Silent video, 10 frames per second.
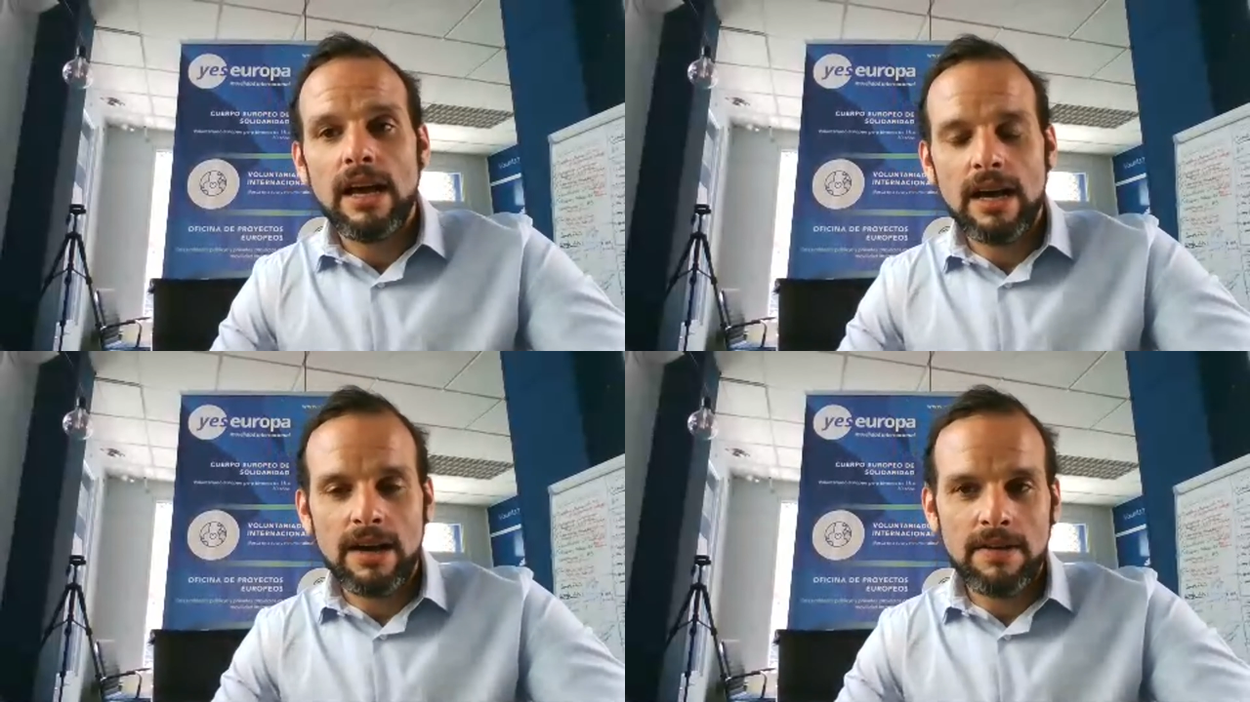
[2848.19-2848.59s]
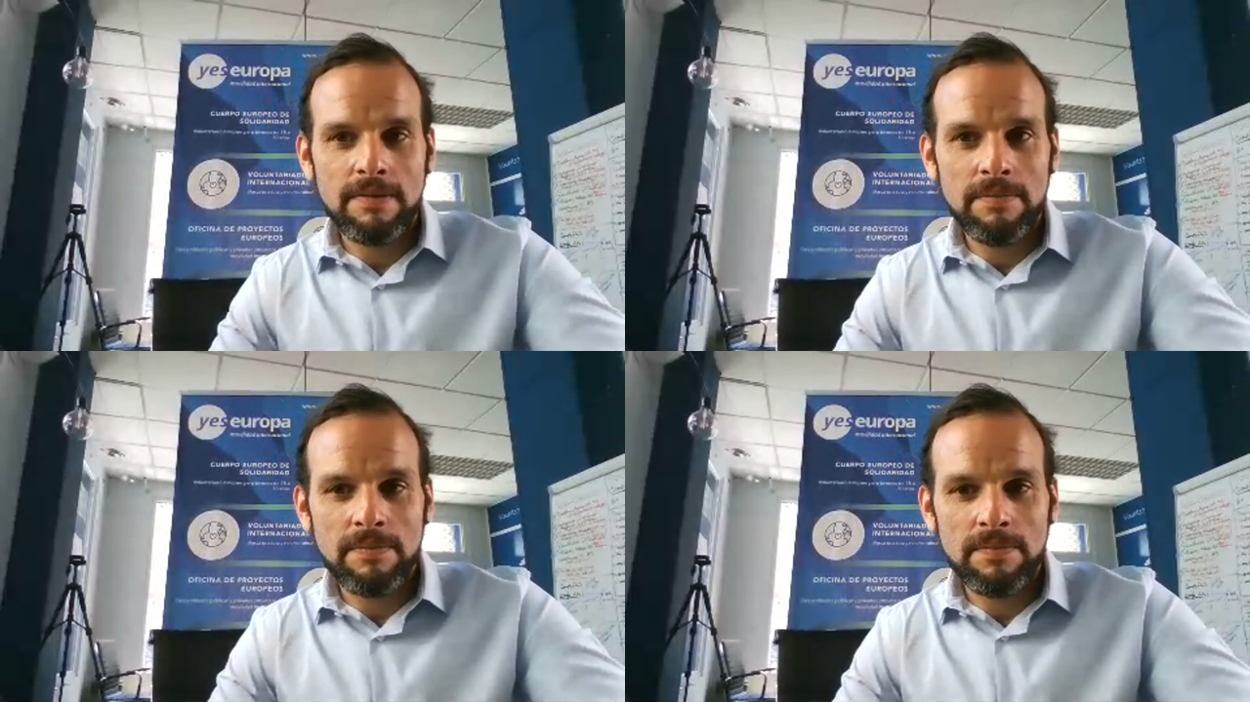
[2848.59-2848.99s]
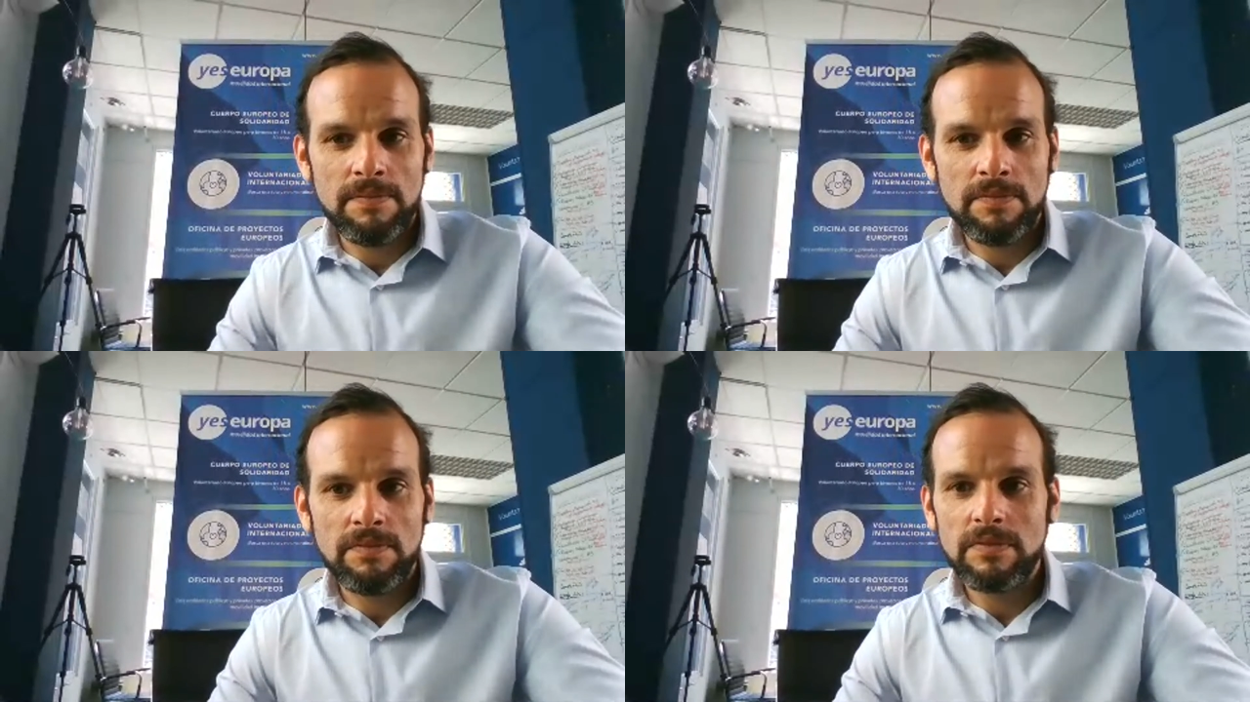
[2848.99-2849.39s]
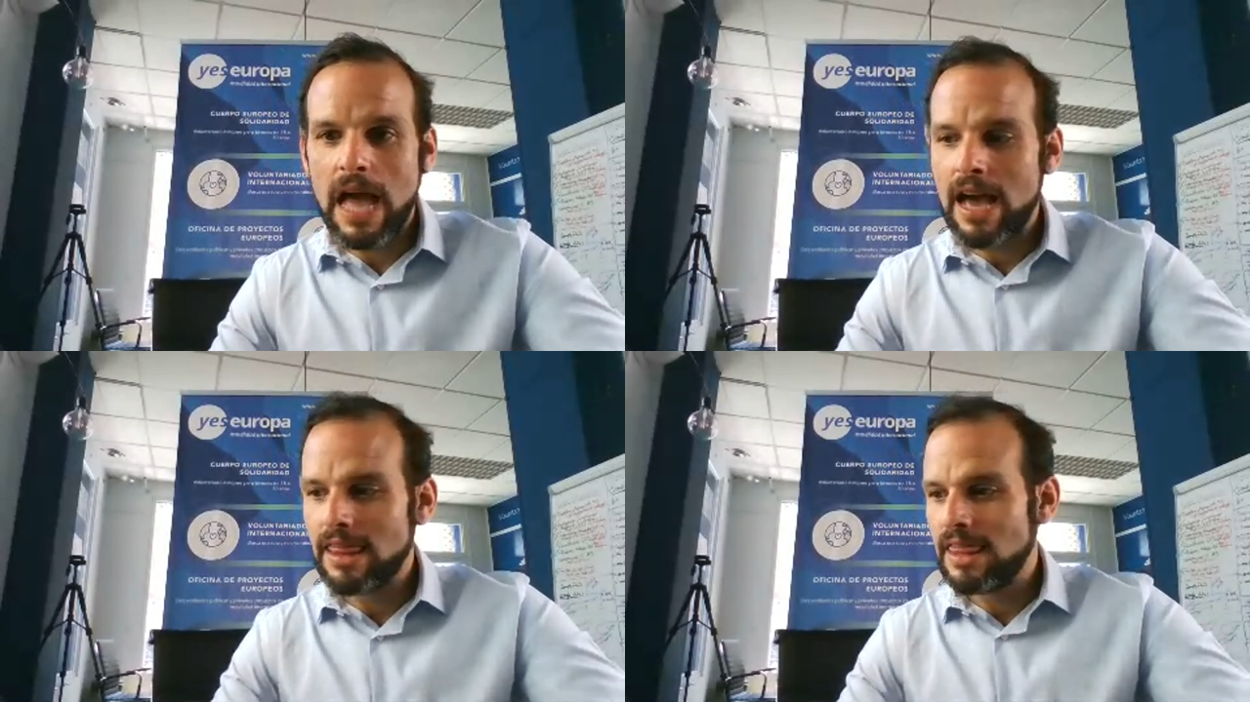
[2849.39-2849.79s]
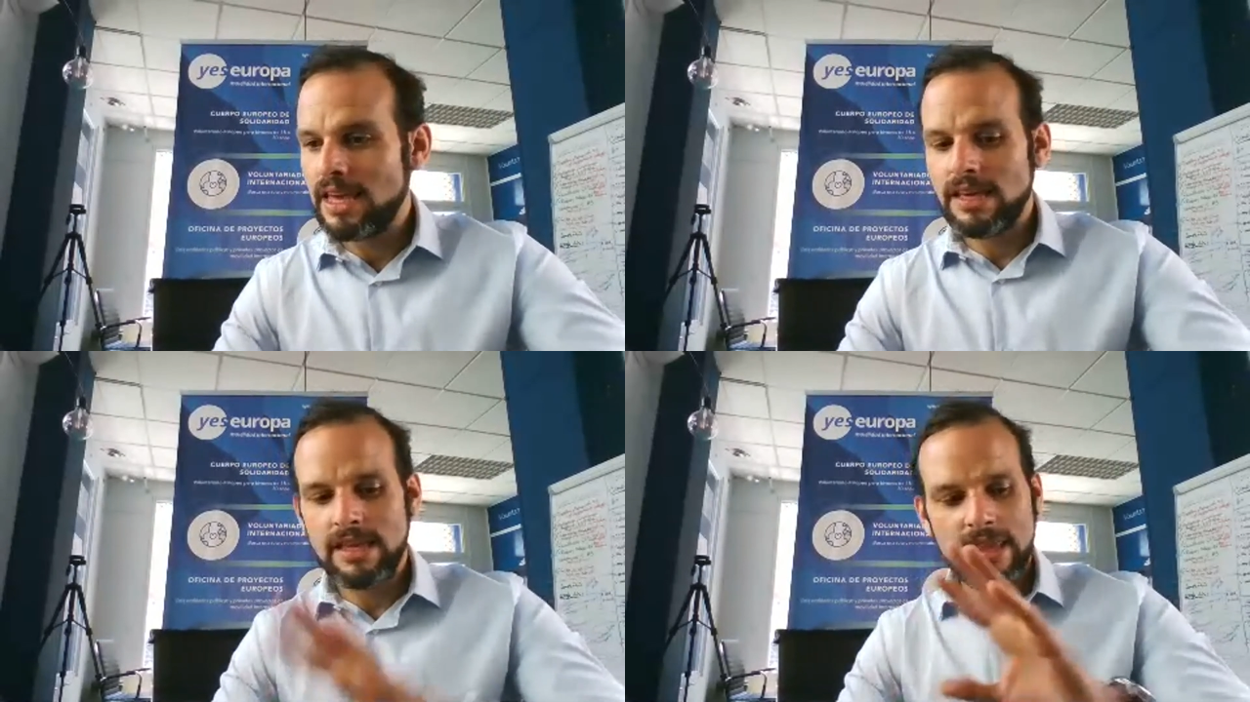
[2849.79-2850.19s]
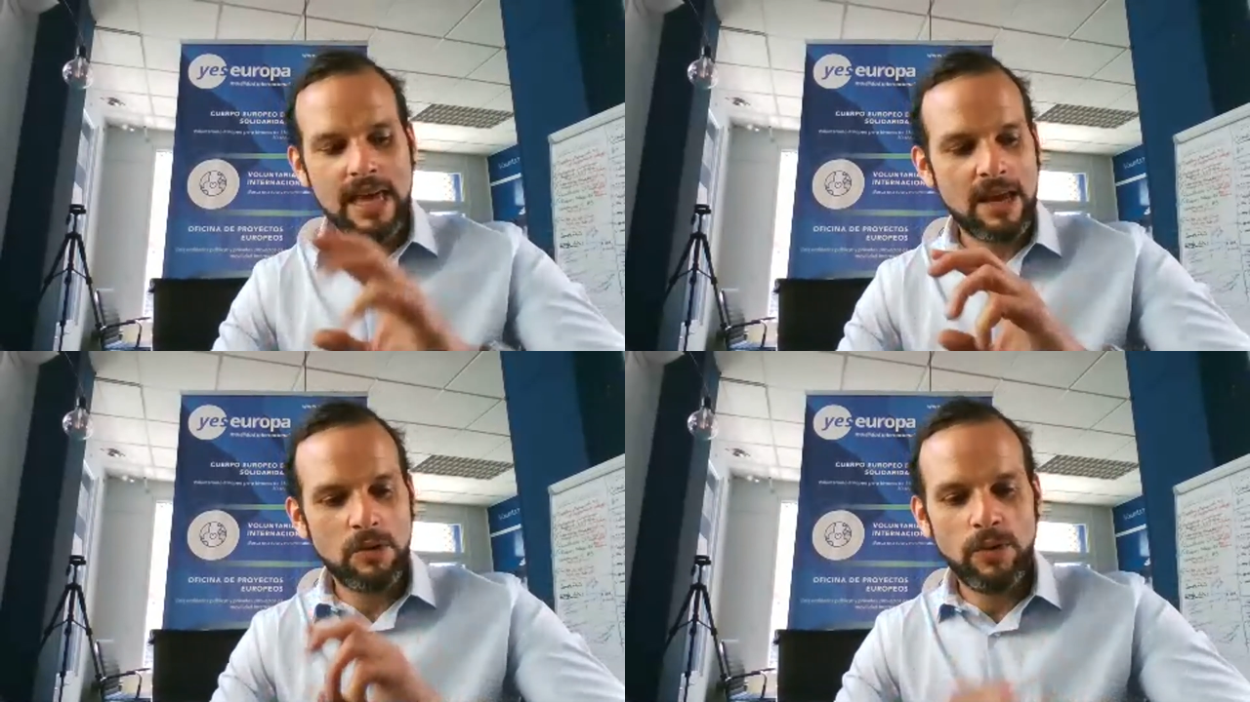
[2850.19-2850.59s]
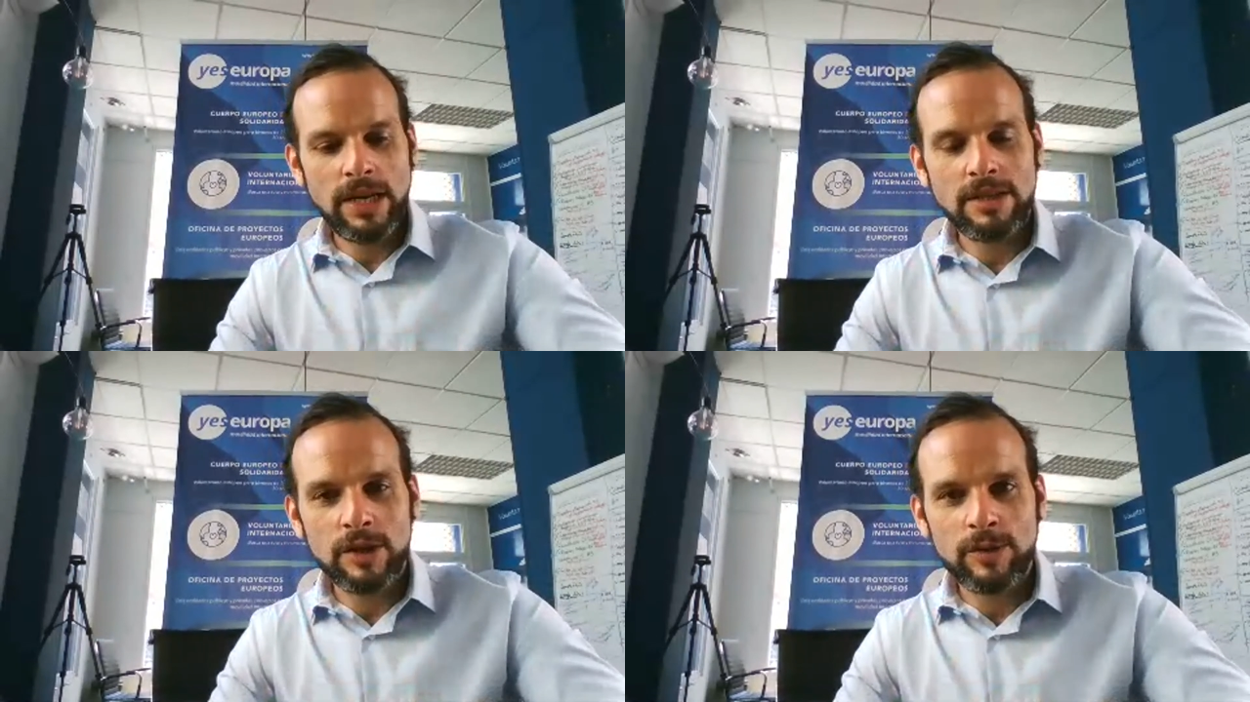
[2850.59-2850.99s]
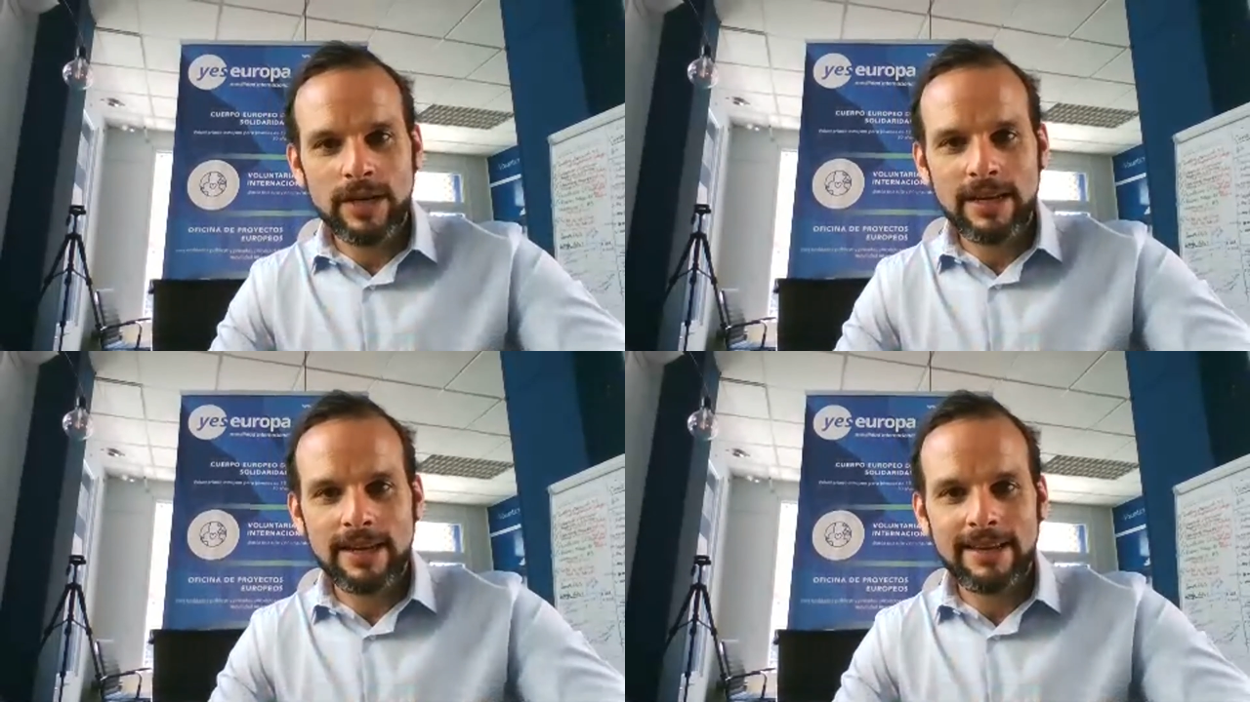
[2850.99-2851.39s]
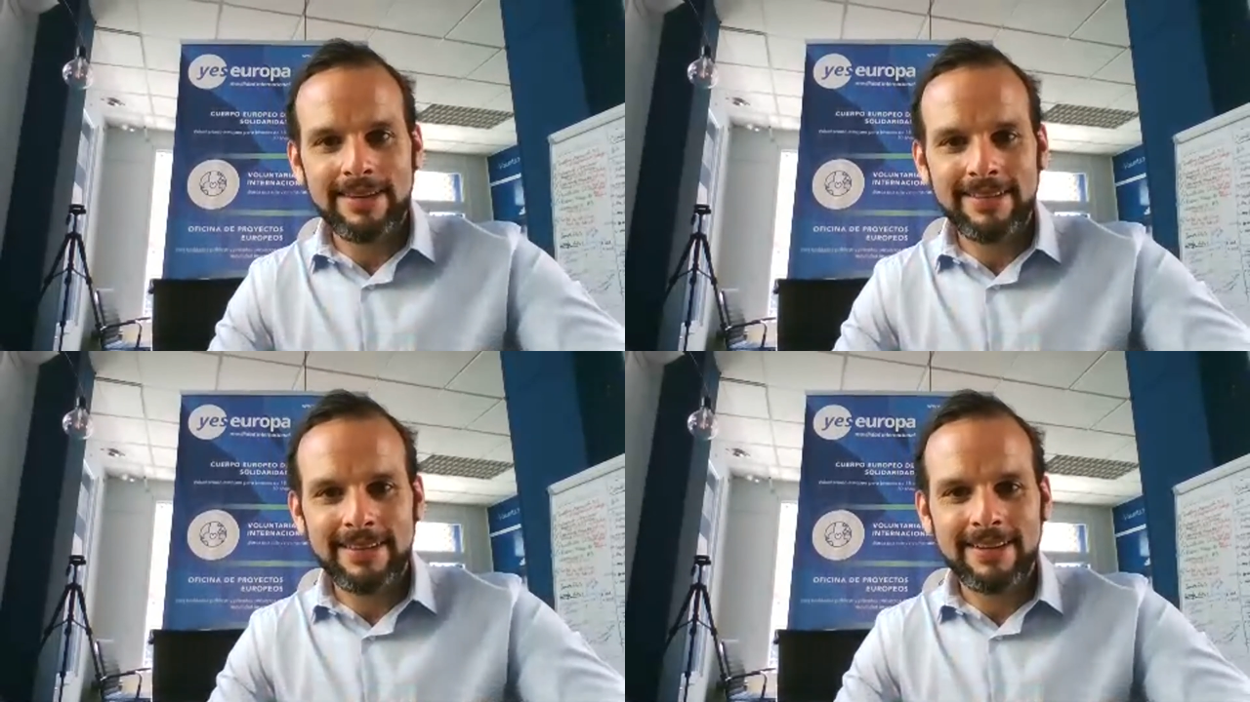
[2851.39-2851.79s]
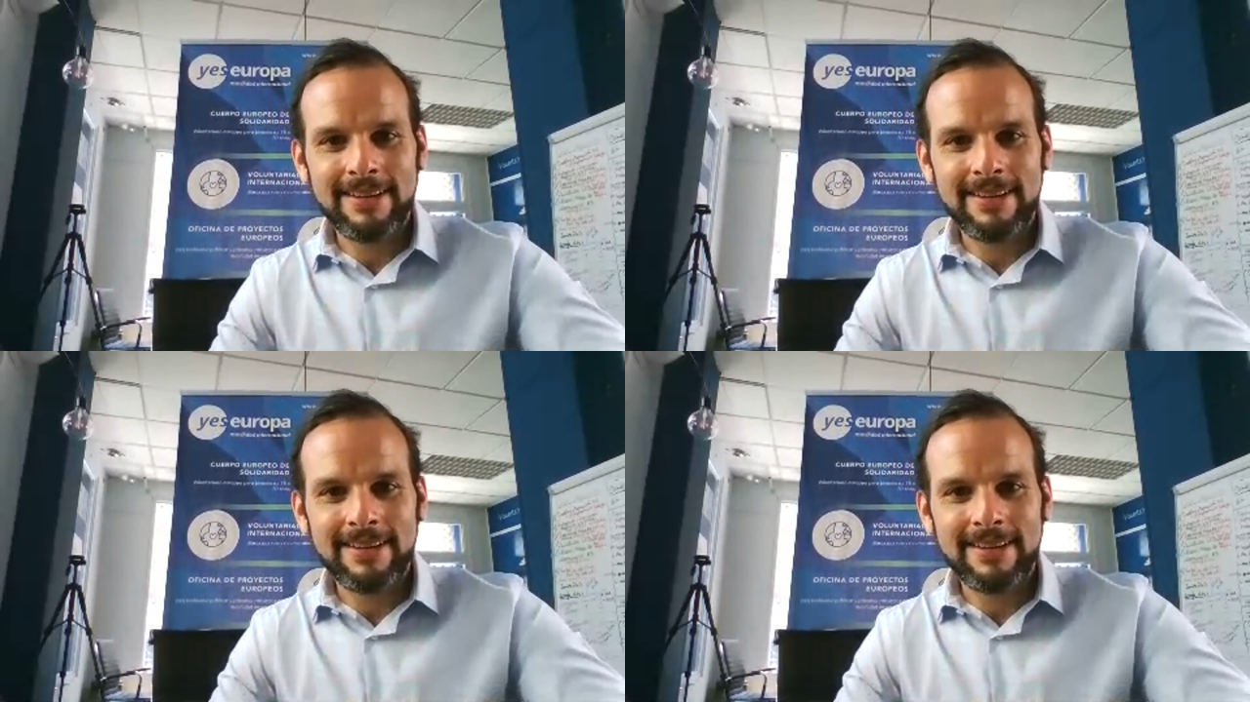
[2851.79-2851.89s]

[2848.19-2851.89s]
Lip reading: I think that we need to go ahead and